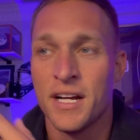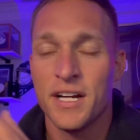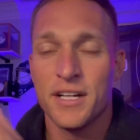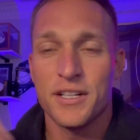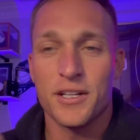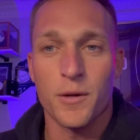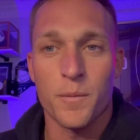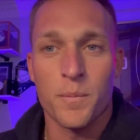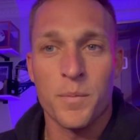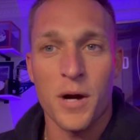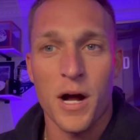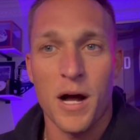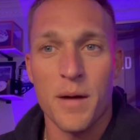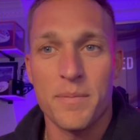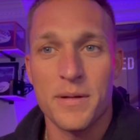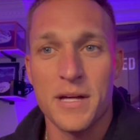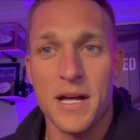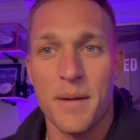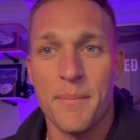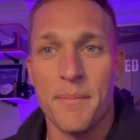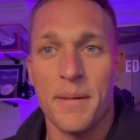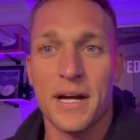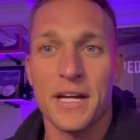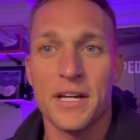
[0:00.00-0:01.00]
They're probably
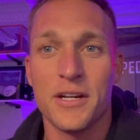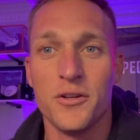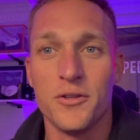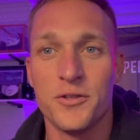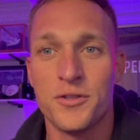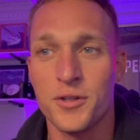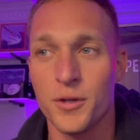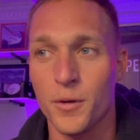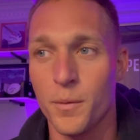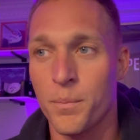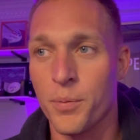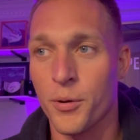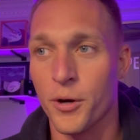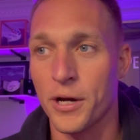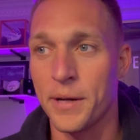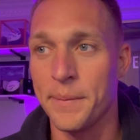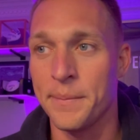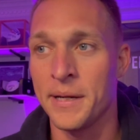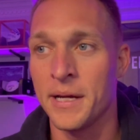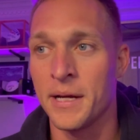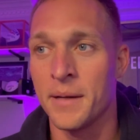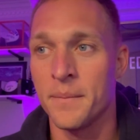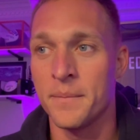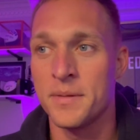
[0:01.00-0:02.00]
on my YouTube
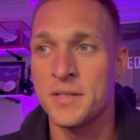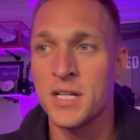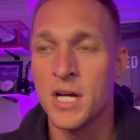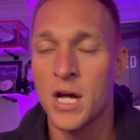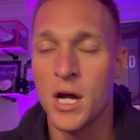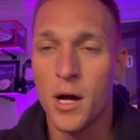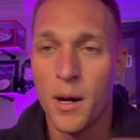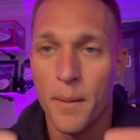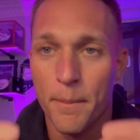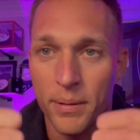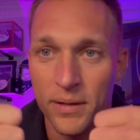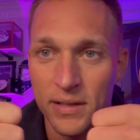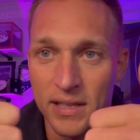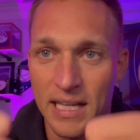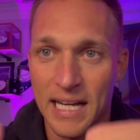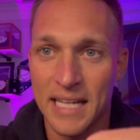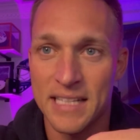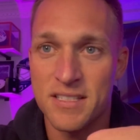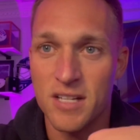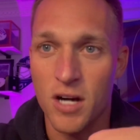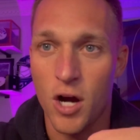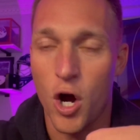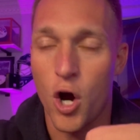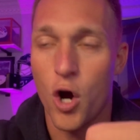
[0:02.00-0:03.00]
premiums, but
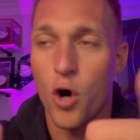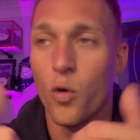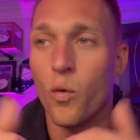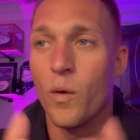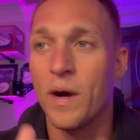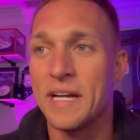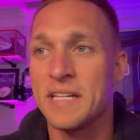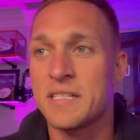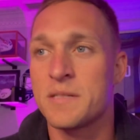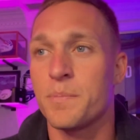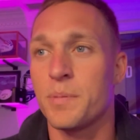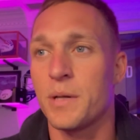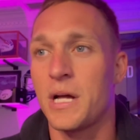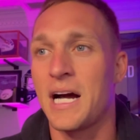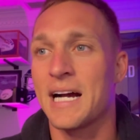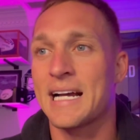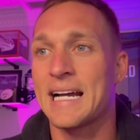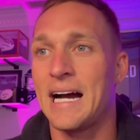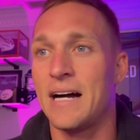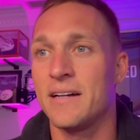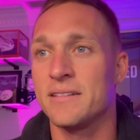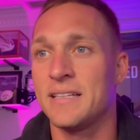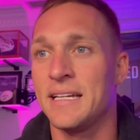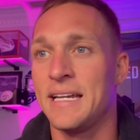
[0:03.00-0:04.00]
let's always block
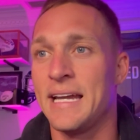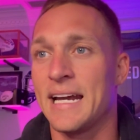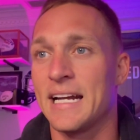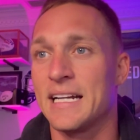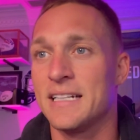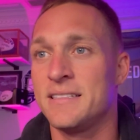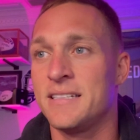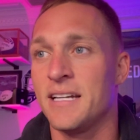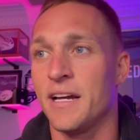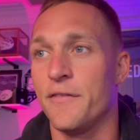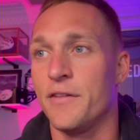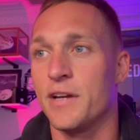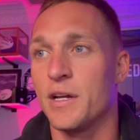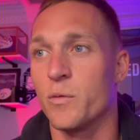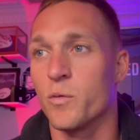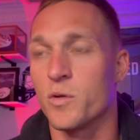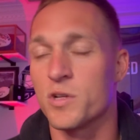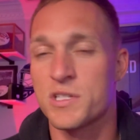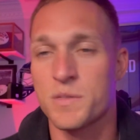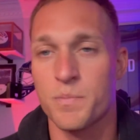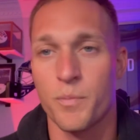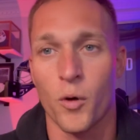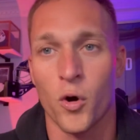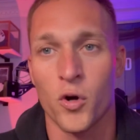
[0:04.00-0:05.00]
out the negativity. We're
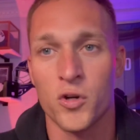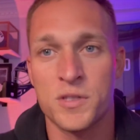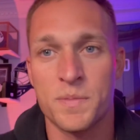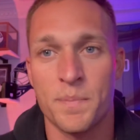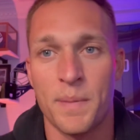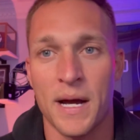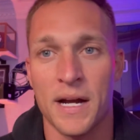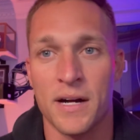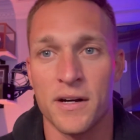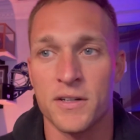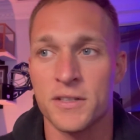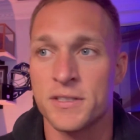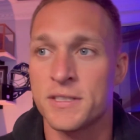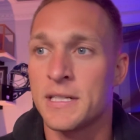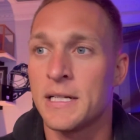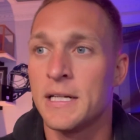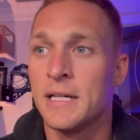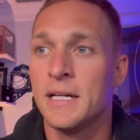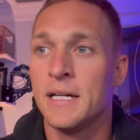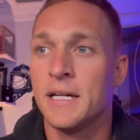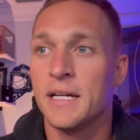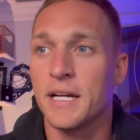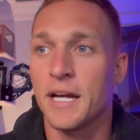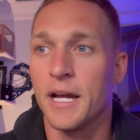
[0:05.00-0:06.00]
sports bettors.
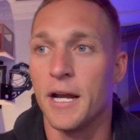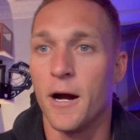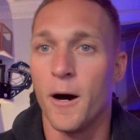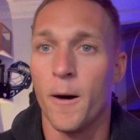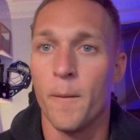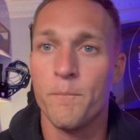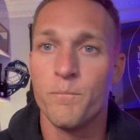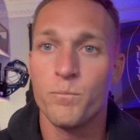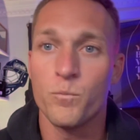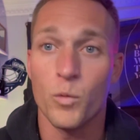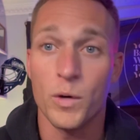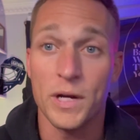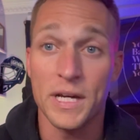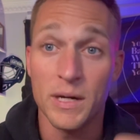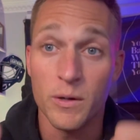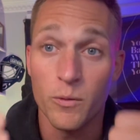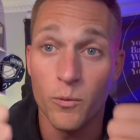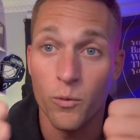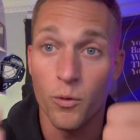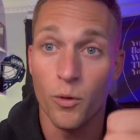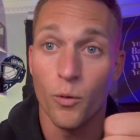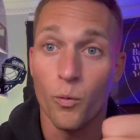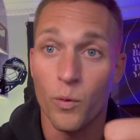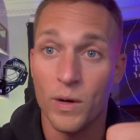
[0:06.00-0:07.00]
You know, we
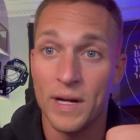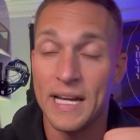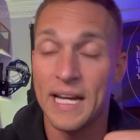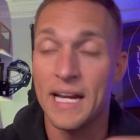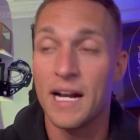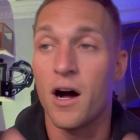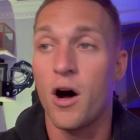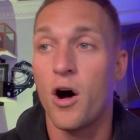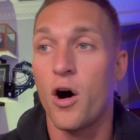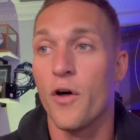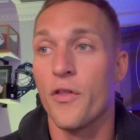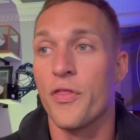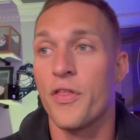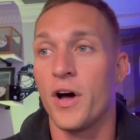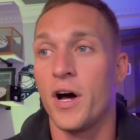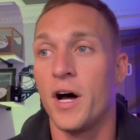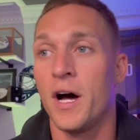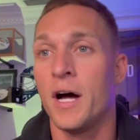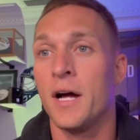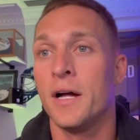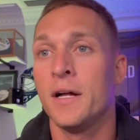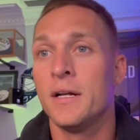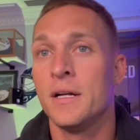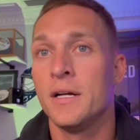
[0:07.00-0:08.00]
need all
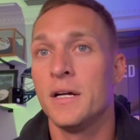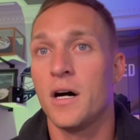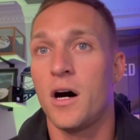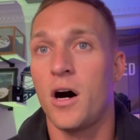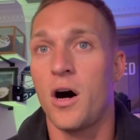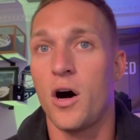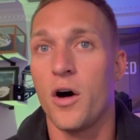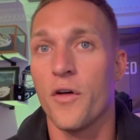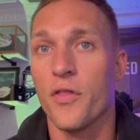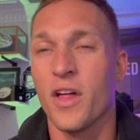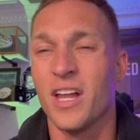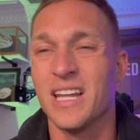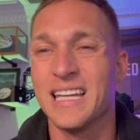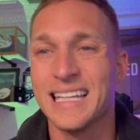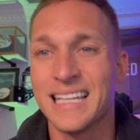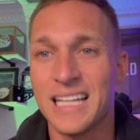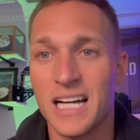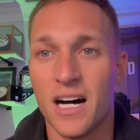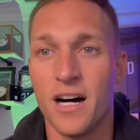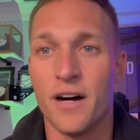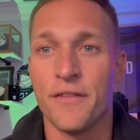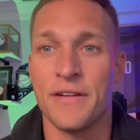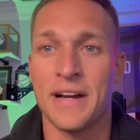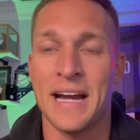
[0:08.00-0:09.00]
the
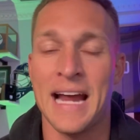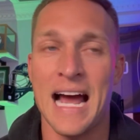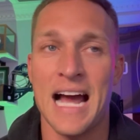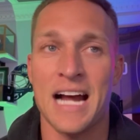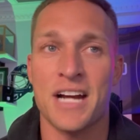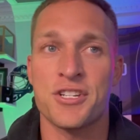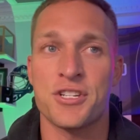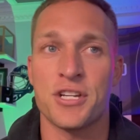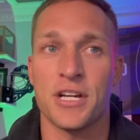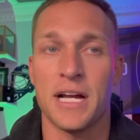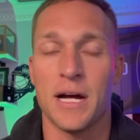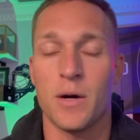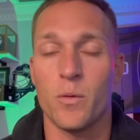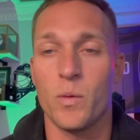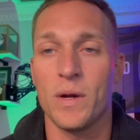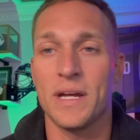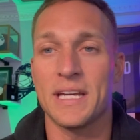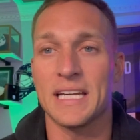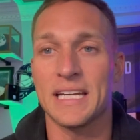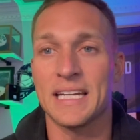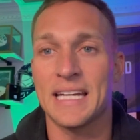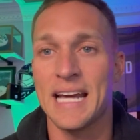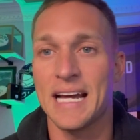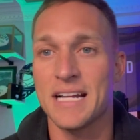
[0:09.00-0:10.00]
love and action that we
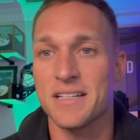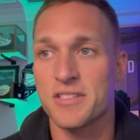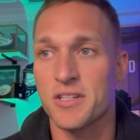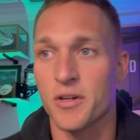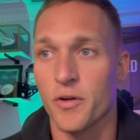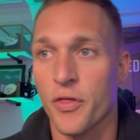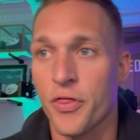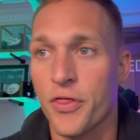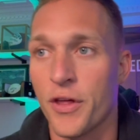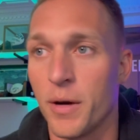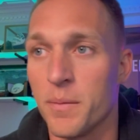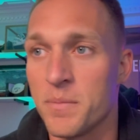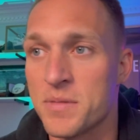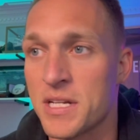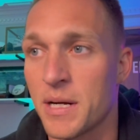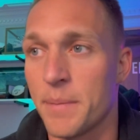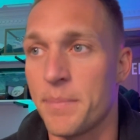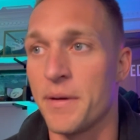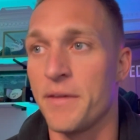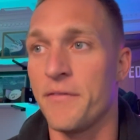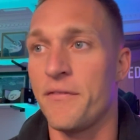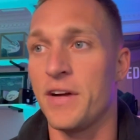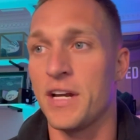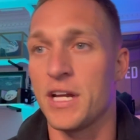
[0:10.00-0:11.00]
could get. So thumbs up
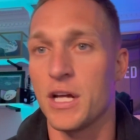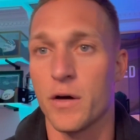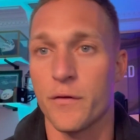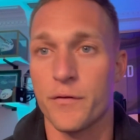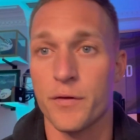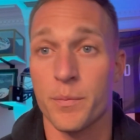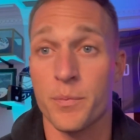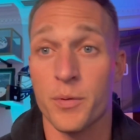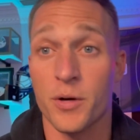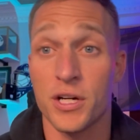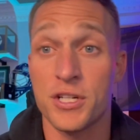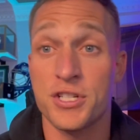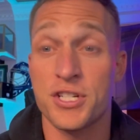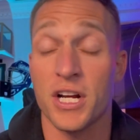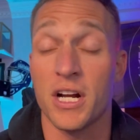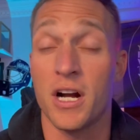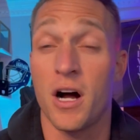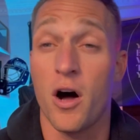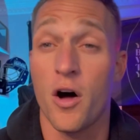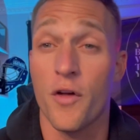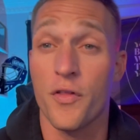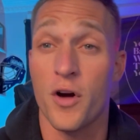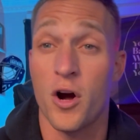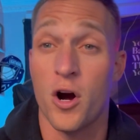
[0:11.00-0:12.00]
in a video if you appreciate
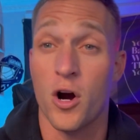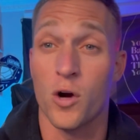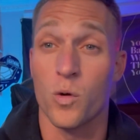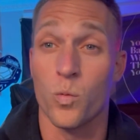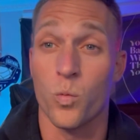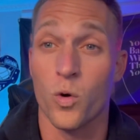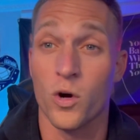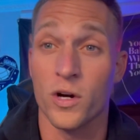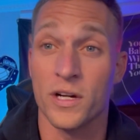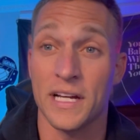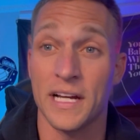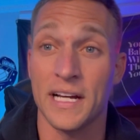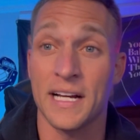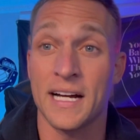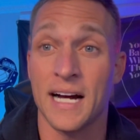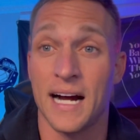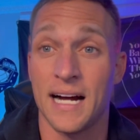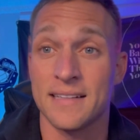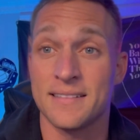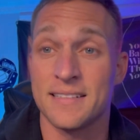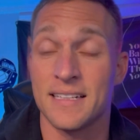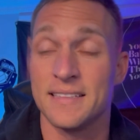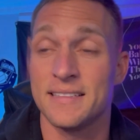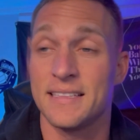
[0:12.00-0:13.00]
all the hard work and
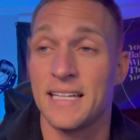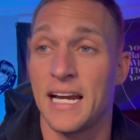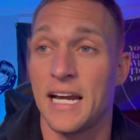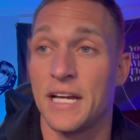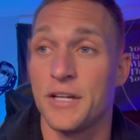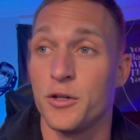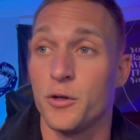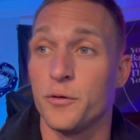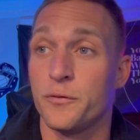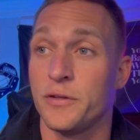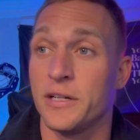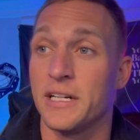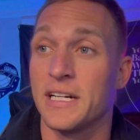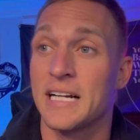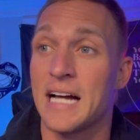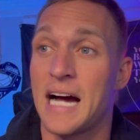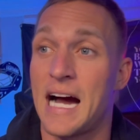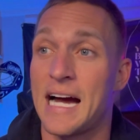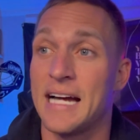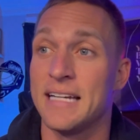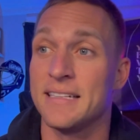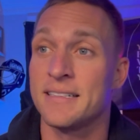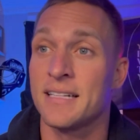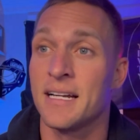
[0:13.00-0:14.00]
content that I do for you
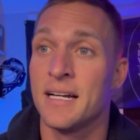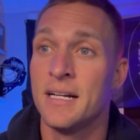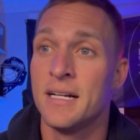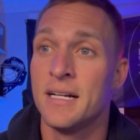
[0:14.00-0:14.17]
guys.